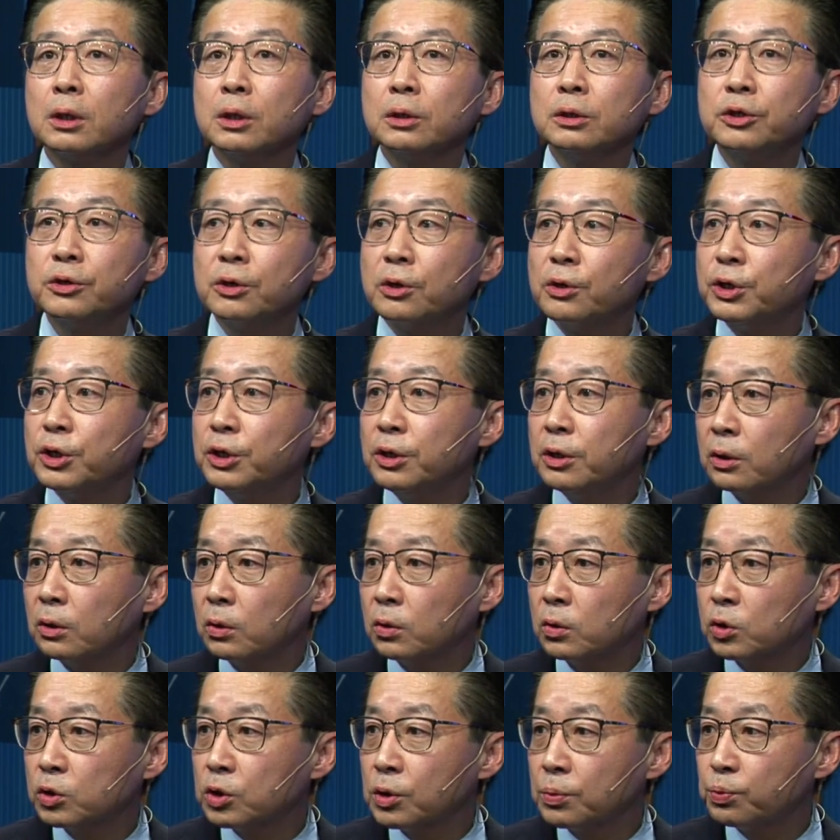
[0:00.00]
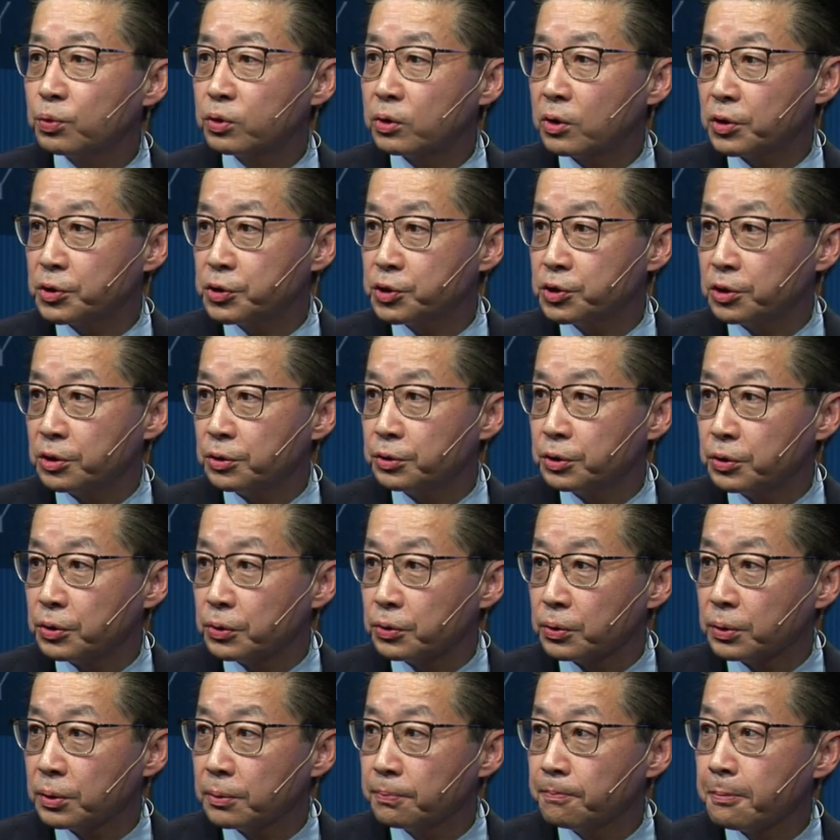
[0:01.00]
dirty old
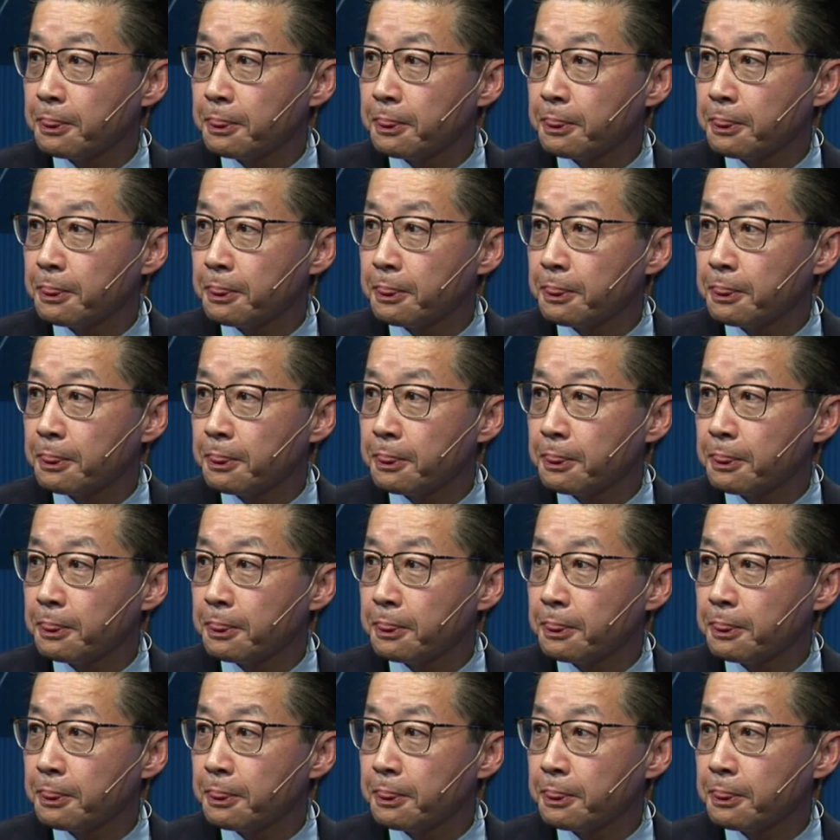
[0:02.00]
prostitute.